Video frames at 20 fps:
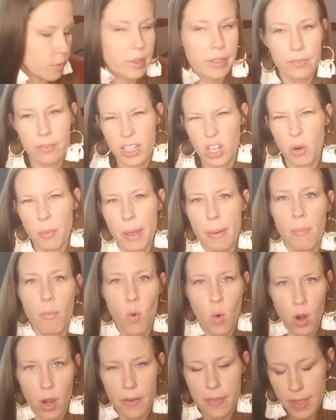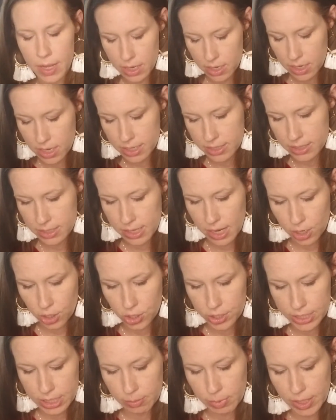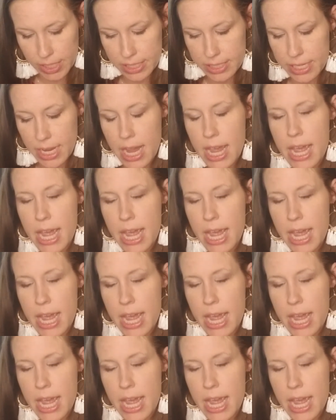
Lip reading: a little bit more than his younger siblings.